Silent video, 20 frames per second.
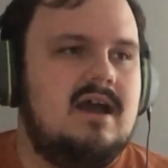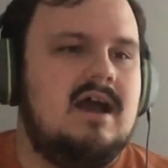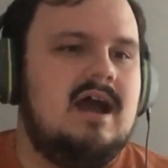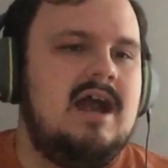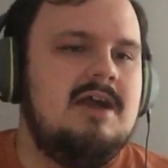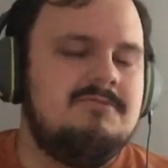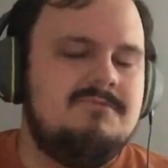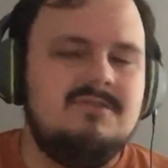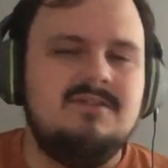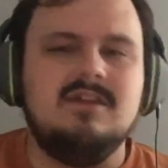
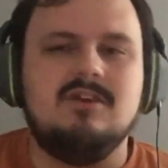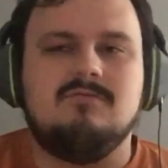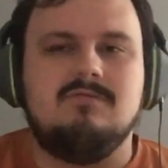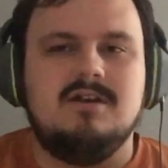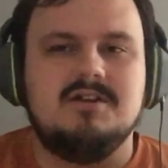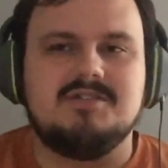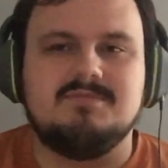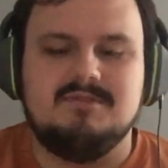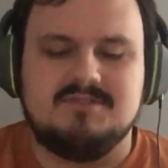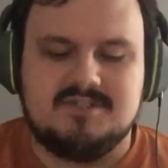I really
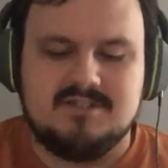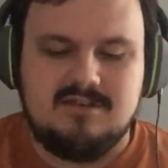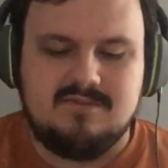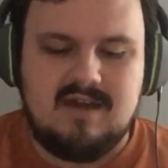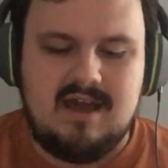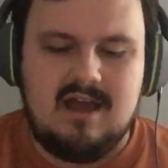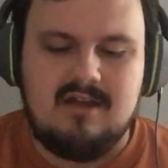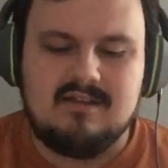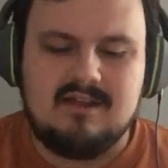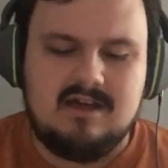question myself,
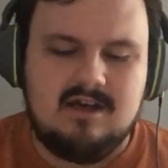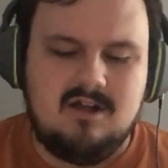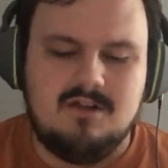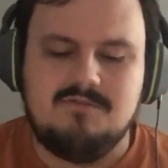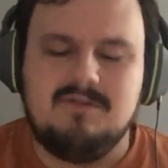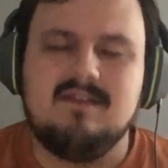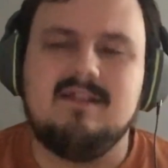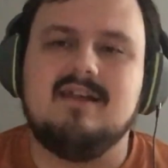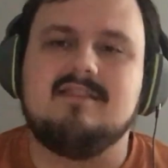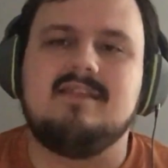how the hell
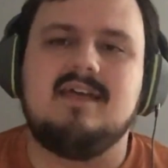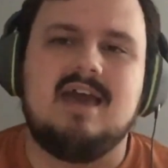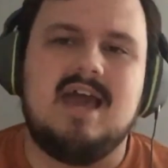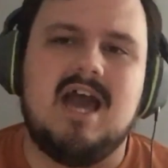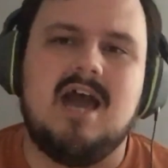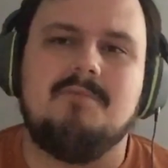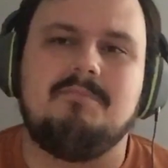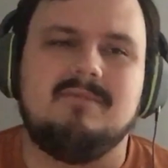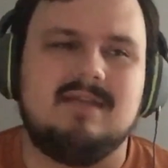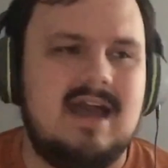did we let that
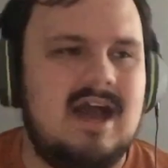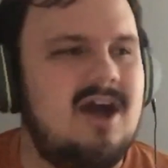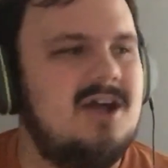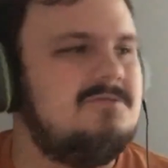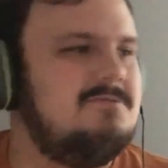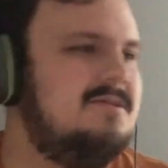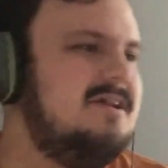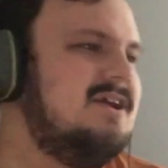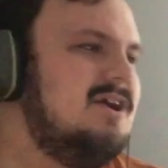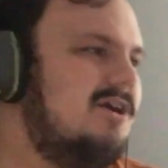happen? How
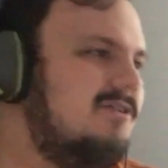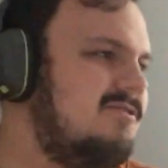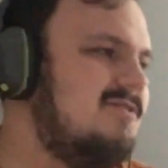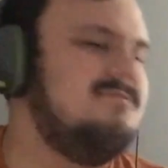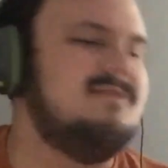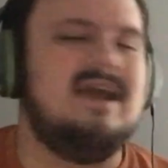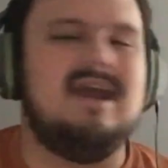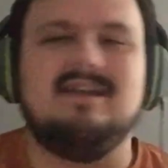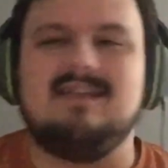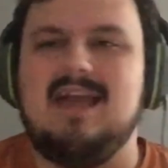did we go
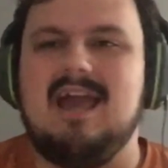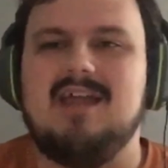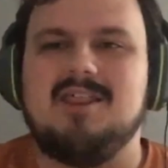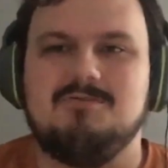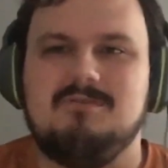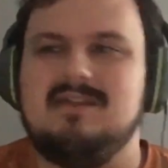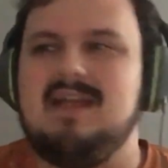from Anne Hathaway